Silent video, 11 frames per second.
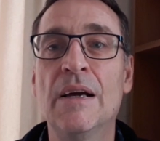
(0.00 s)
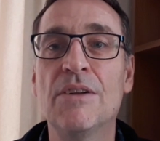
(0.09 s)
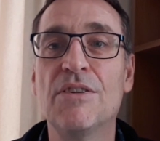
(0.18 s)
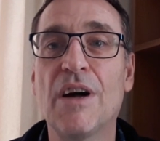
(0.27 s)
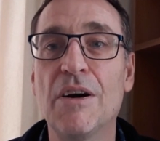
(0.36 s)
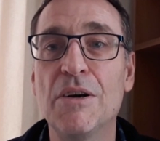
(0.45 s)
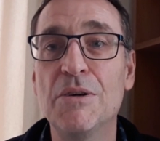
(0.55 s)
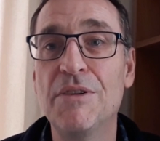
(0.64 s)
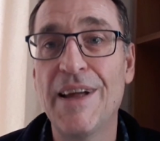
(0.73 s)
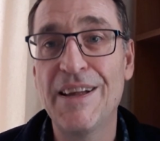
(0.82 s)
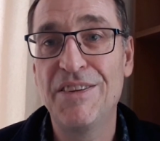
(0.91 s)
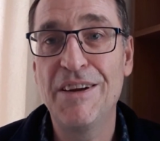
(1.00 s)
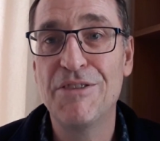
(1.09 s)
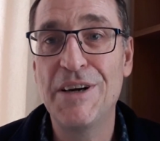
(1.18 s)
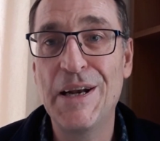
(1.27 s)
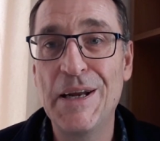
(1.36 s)
So that's it,
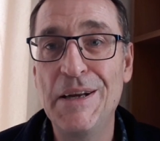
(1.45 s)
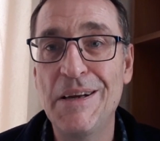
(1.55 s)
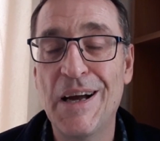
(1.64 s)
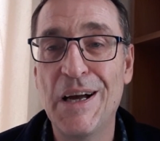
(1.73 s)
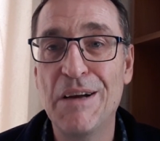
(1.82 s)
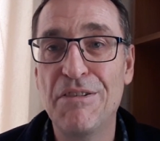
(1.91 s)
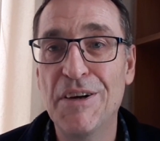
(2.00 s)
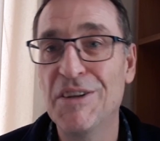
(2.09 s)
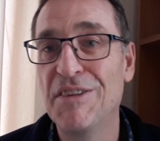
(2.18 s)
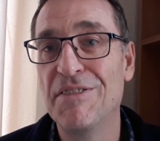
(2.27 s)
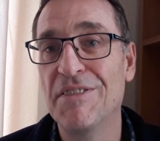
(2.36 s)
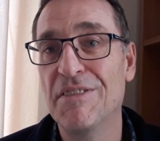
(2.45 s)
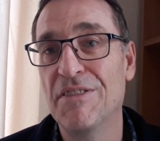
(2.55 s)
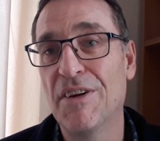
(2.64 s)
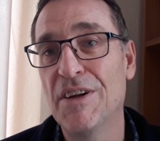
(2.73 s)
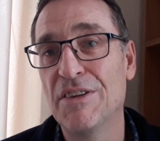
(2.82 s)
really. First
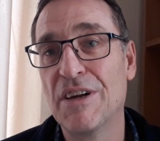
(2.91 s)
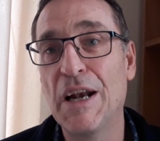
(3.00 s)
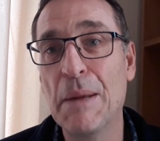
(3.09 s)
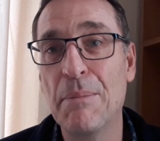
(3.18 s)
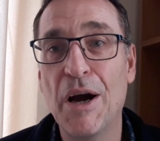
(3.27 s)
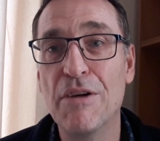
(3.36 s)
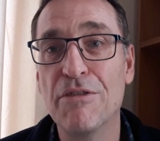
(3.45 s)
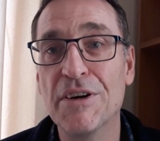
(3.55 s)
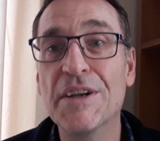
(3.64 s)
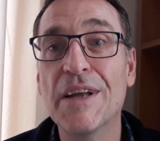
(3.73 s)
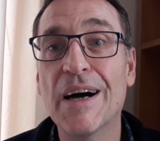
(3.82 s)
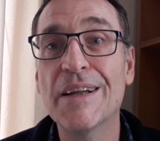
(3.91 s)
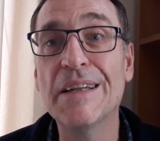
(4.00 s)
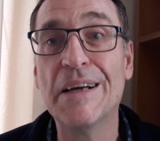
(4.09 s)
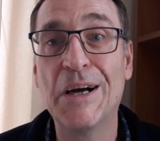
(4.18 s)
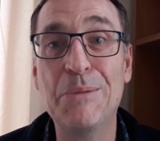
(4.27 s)
clip over and
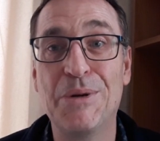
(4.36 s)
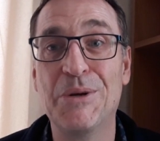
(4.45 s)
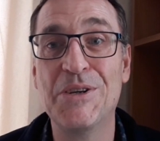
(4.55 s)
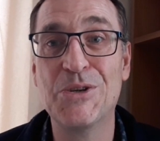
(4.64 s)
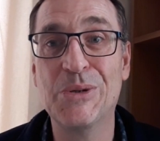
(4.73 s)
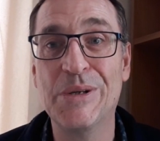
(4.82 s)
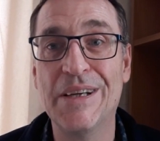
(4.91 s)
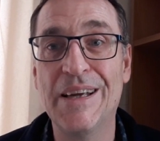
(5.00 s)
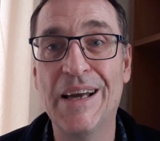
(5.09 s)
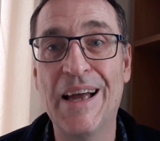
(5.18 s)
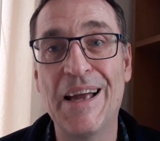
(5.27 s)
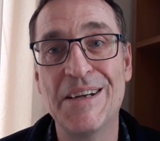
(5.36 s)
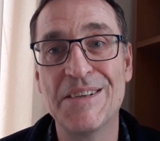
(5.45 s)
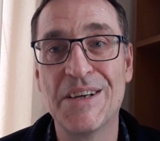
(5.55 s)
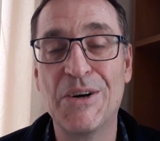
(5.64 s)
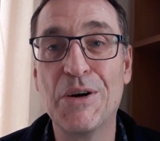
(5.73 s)
done. Hope you enjoyed it,
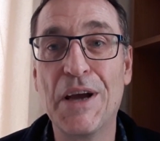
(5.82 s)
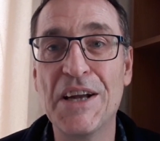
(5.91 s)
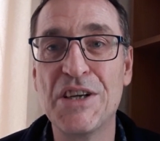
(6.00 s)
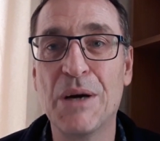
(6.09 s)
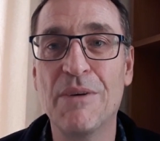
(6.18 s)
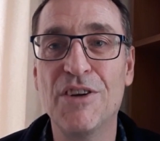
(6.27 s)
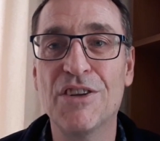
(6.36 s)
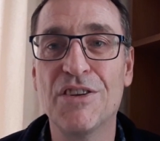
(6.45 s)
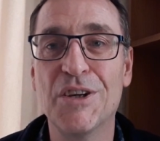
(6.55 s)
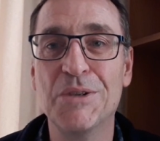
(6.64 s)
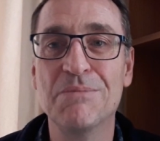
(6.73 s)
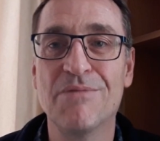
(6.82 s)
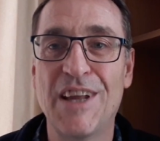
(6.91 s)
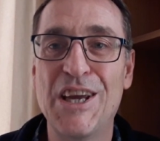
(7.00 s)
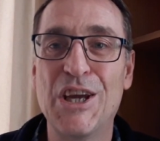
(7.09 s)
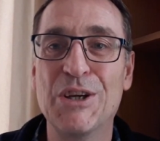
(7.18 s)
and I'll catch up with you soon.
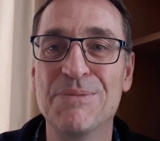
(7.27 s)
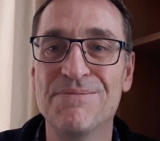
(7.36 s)
Thank you.